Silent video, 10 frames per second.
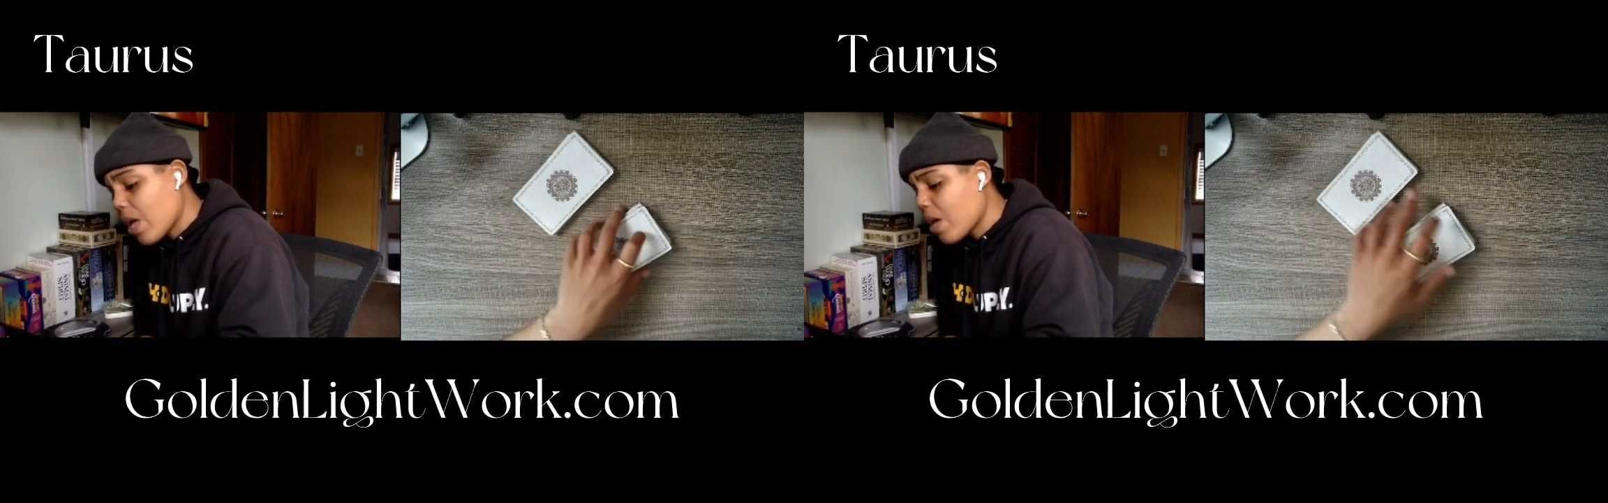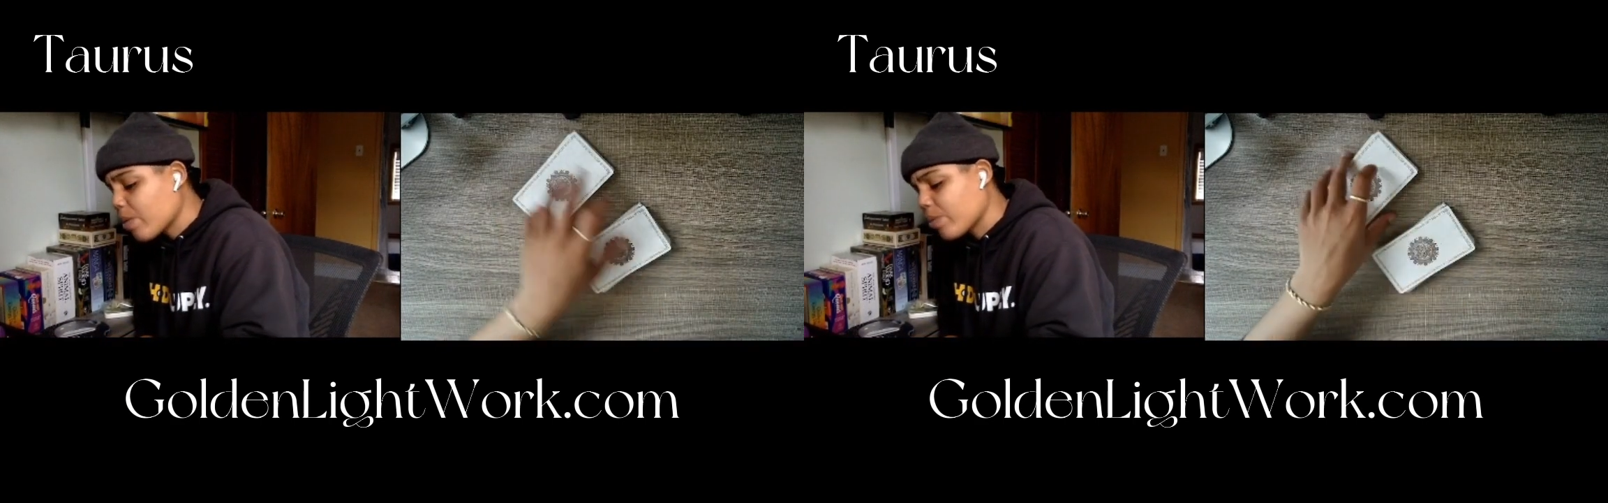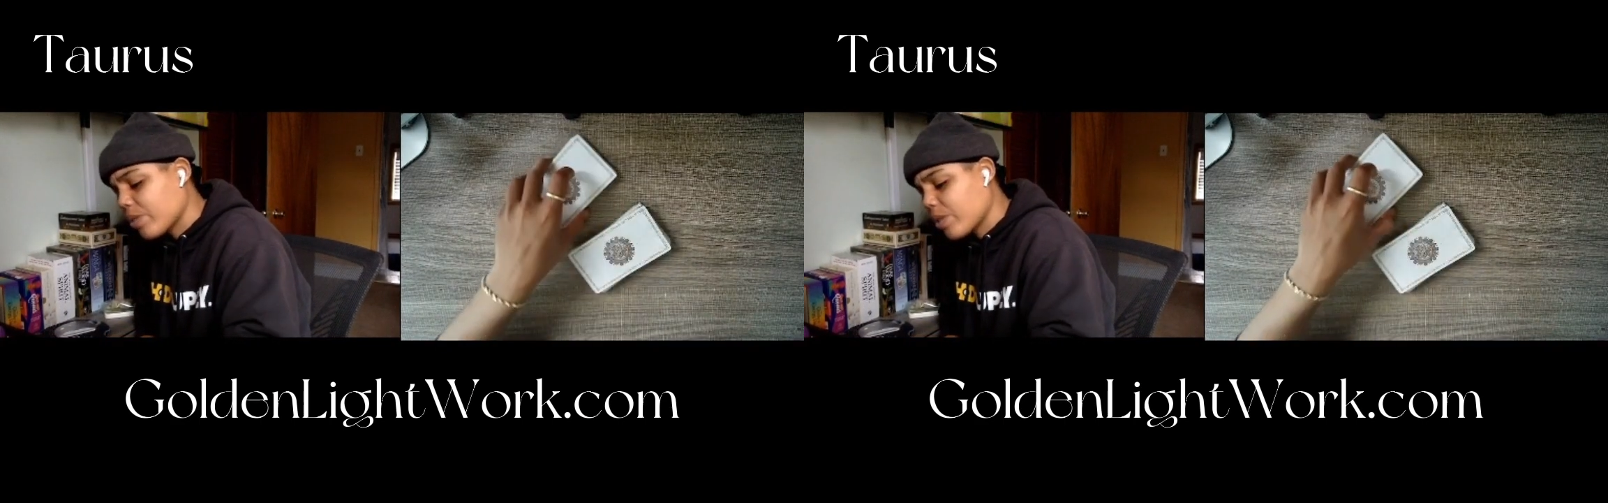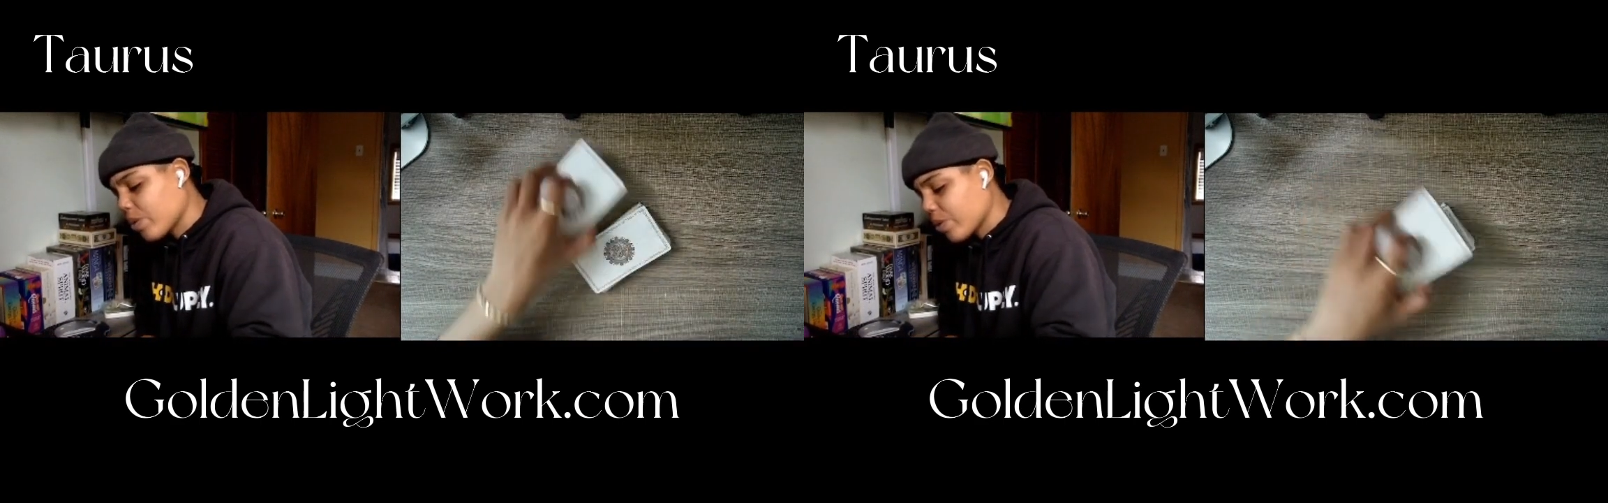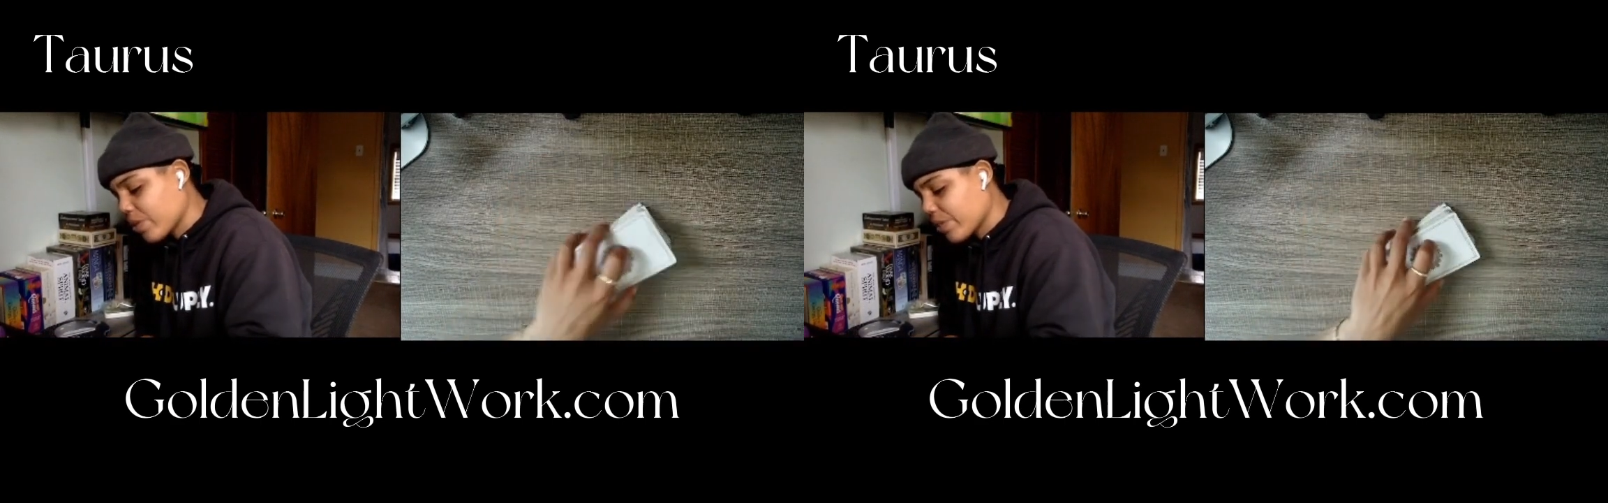Oh,
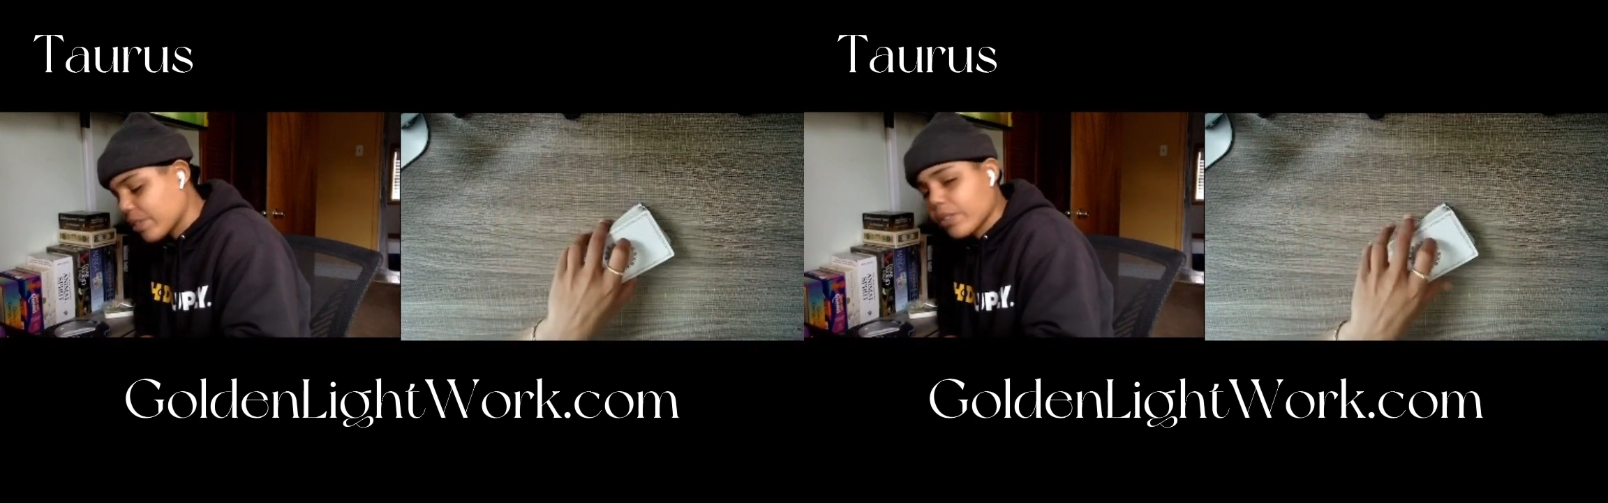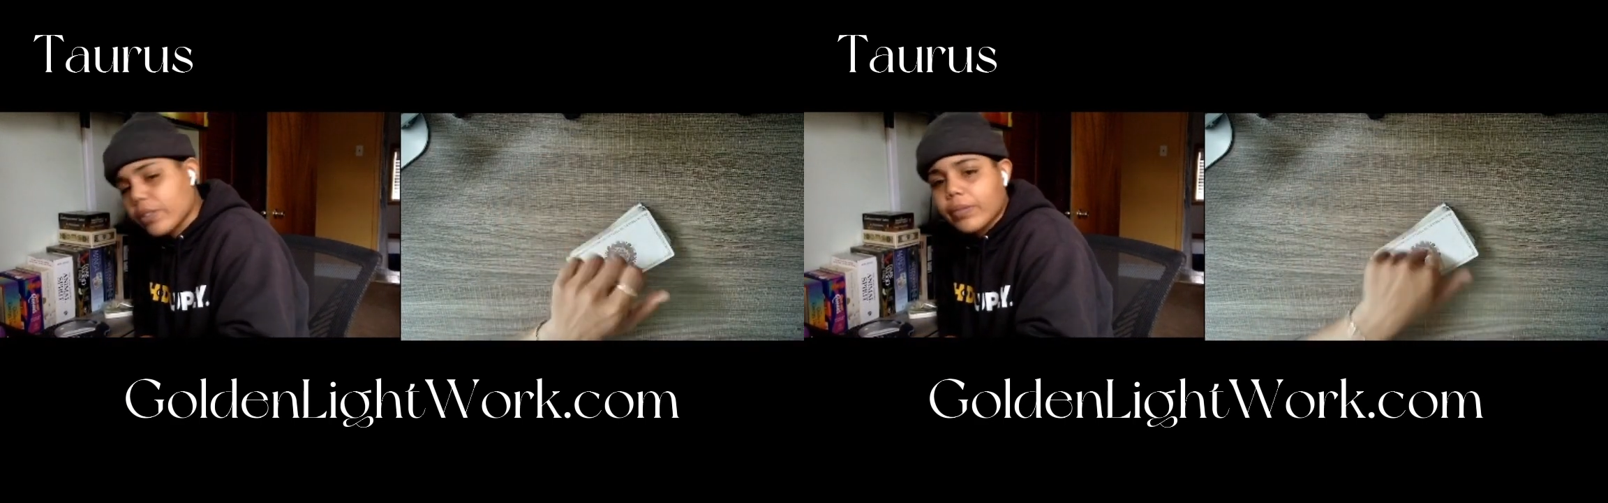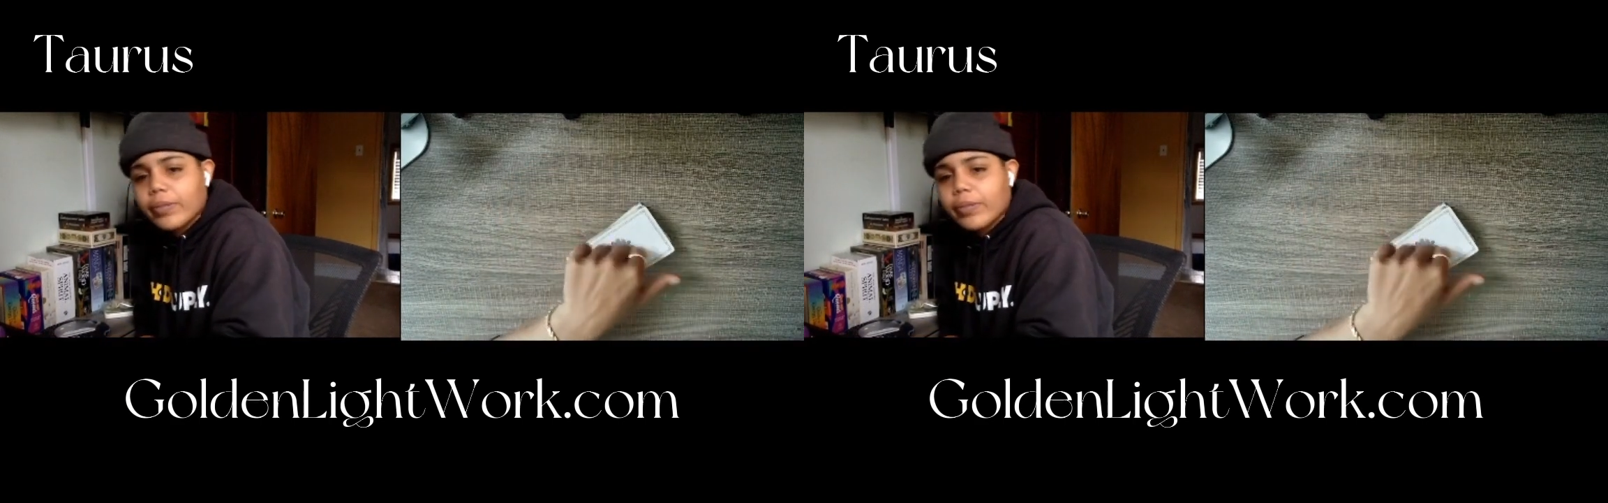Taurus.